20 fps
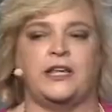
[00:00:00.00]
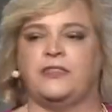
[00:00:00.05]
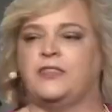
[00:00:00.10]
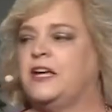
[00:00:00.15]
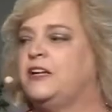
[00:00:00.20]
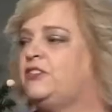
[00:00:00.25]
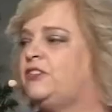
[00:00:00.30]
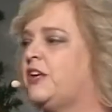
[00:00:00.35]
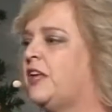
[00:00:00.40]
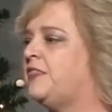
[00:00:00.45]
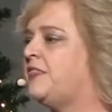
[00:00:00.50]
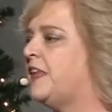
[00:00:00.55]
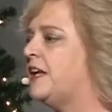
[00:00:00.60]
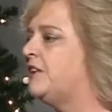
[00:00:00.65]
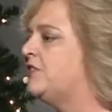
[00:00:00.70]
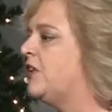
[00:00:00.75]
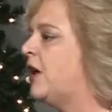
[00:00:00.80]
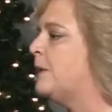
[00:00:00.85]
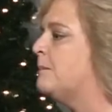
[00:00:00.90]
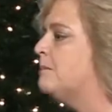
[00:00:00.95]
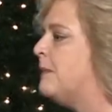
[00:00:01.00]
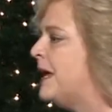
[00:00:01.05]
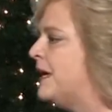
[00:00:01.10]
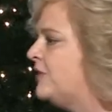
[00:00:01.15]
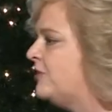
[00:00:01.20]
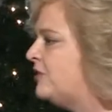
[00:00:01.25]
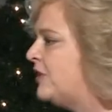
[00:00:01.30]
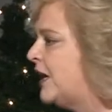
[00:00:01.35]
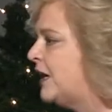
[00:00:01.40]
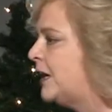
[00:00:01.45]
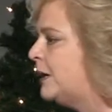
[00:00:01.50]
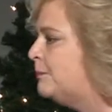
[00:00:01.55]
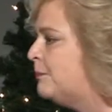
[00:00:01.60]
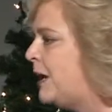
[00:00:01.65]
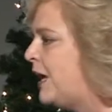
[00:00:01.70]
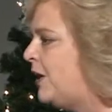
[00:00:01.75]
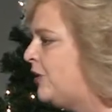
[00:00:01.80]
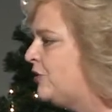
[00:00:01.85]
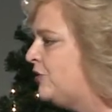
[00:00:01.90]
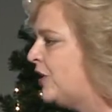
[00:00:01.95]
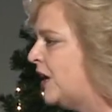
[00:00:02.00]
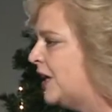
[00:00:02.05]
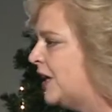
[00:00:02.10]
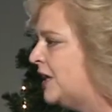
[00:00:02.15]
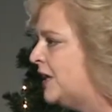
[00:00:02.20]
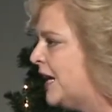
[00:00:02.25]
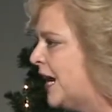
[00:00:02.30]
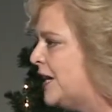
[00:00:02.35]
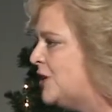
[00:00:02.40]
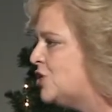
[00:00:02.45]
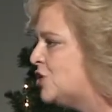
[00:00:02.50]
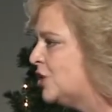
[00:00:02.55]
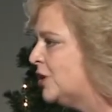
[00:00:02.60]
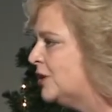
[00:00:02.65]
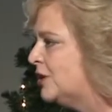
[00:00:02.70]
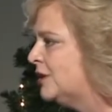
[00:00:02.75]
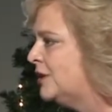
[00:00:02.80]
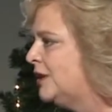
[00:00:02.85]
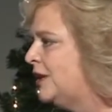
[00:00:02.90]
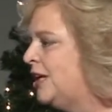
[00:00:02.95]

They said things like make second mile second nature.